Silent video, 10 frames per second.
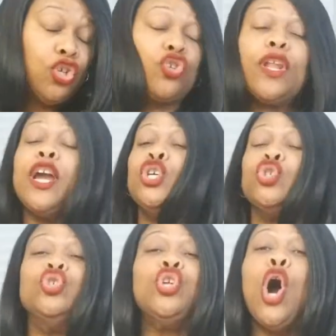So there
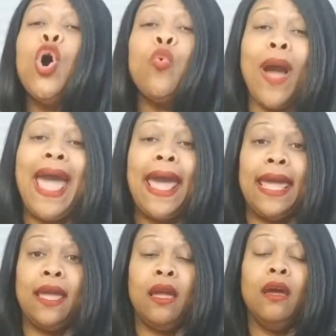is no
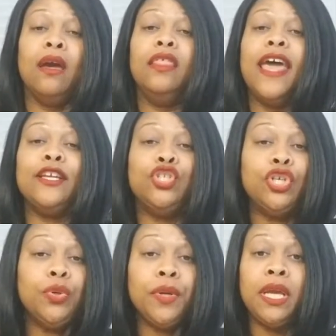way that
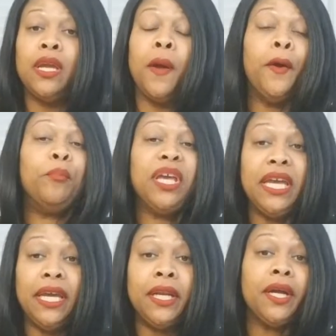Dooney,
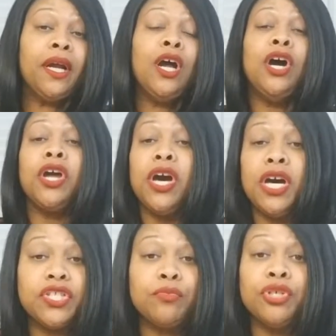Peter,
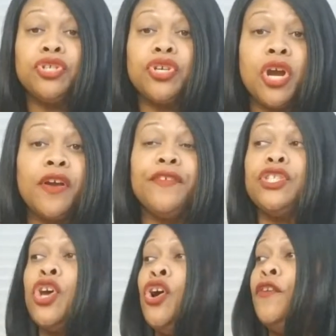customer
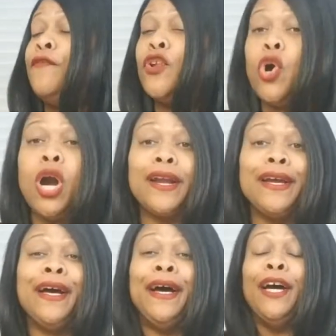service,
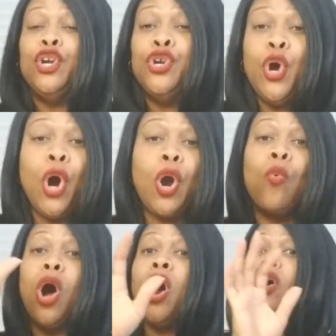Florida,
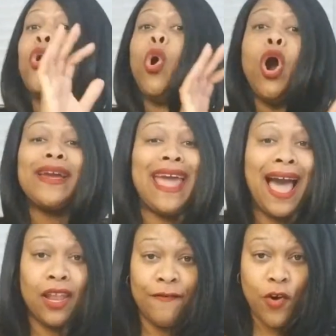Norwalk, or
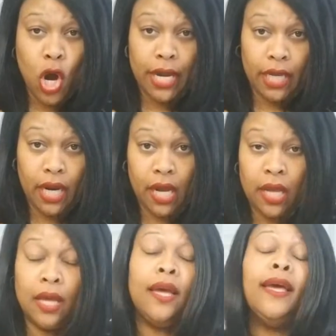
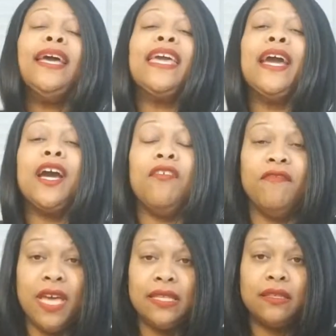California can
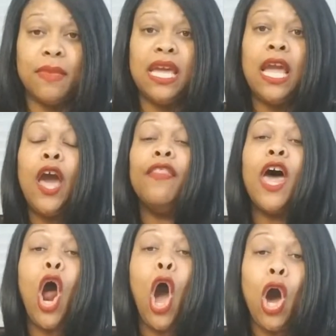convince me
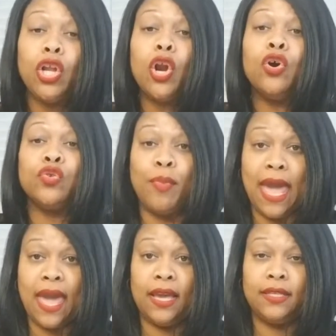that all of those
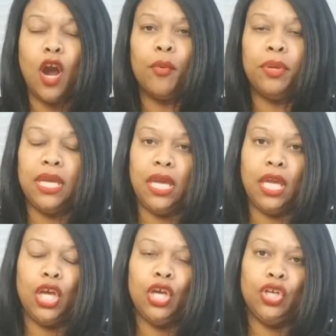bags are being